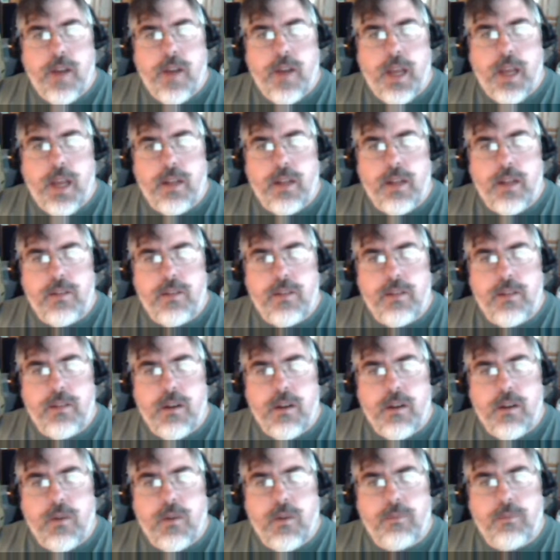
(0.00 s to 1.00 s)
And
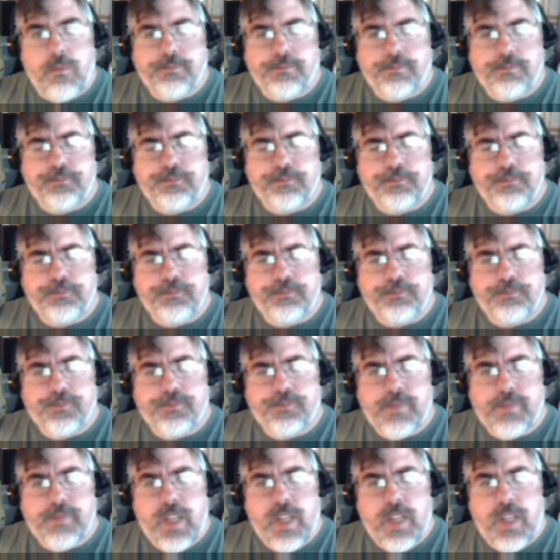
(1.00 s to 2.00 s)
so,
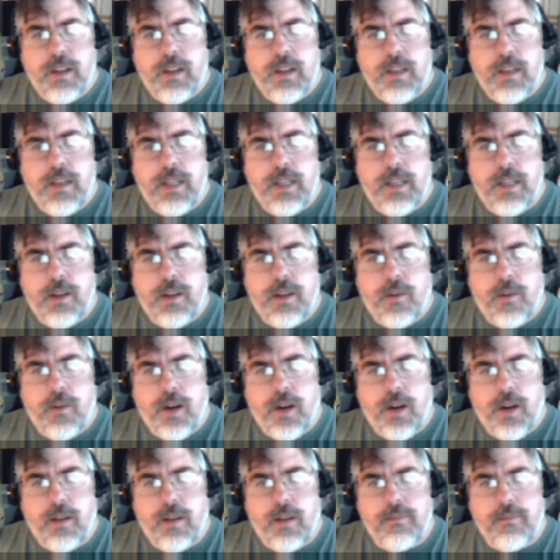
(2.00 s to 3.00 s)
you know,
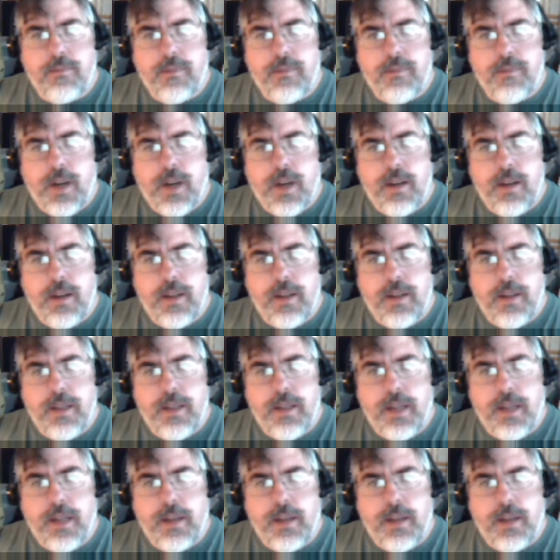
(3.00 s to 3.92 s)
I